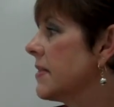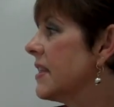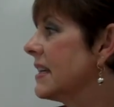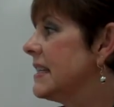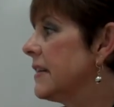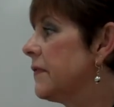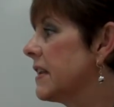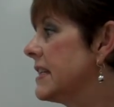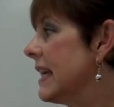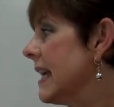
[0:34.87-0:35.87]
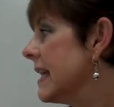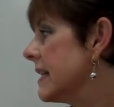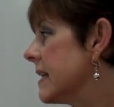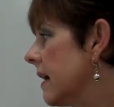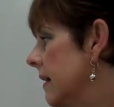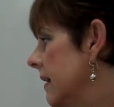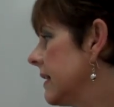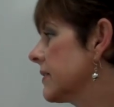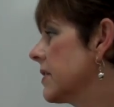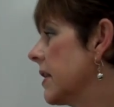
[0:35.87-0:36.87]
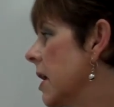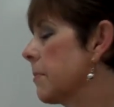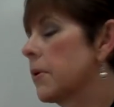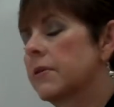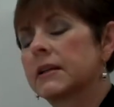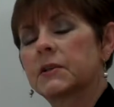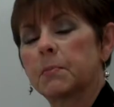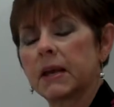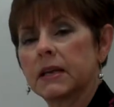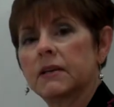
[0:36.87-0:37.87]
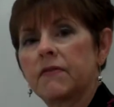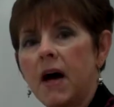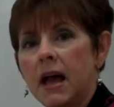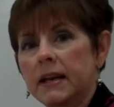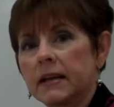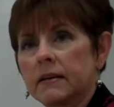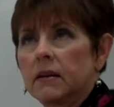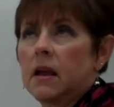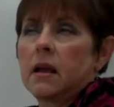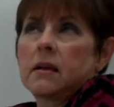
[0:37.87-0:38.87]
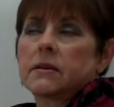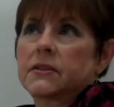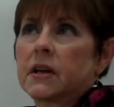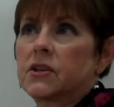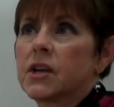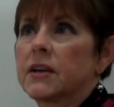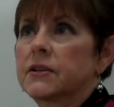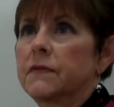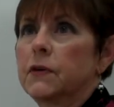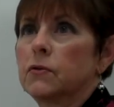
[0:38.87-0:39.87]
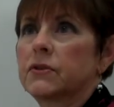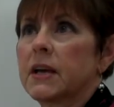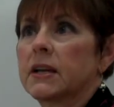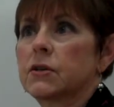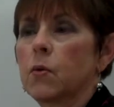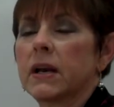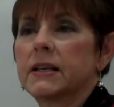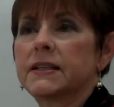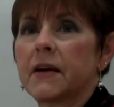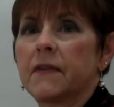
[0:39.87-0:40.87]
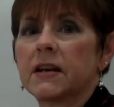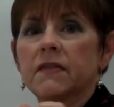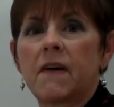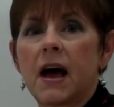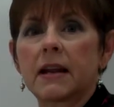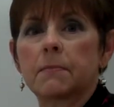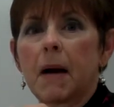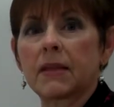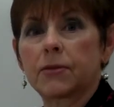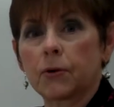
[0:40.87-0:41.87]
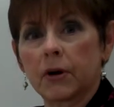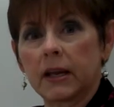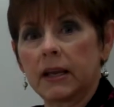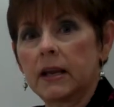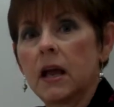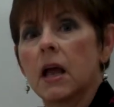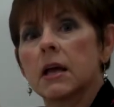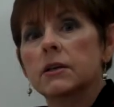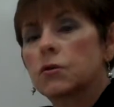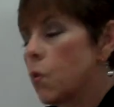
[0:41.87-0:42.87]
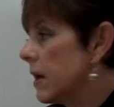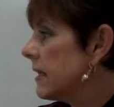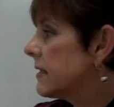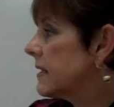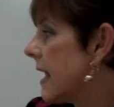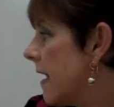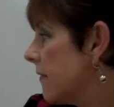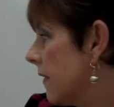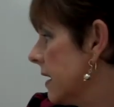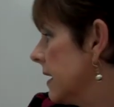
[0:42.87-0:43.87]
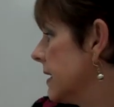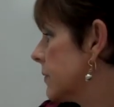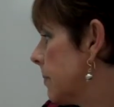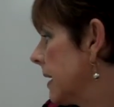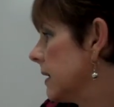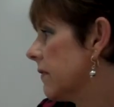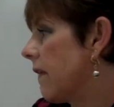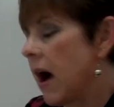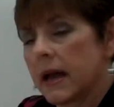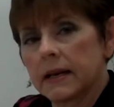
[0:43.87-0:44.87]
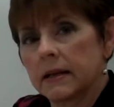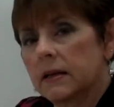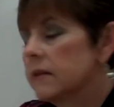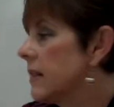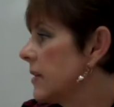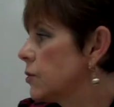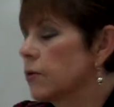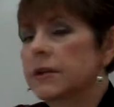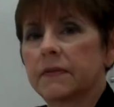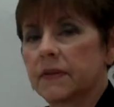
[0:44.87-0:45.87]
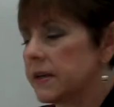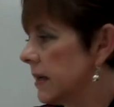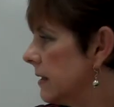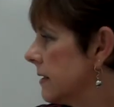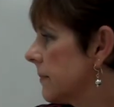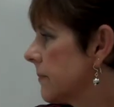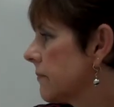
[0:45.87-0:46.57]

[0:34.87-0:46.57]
The dividend is the number that's being divided, such as if you said 27 divided by 3, 27 is being divided, that's your dividend.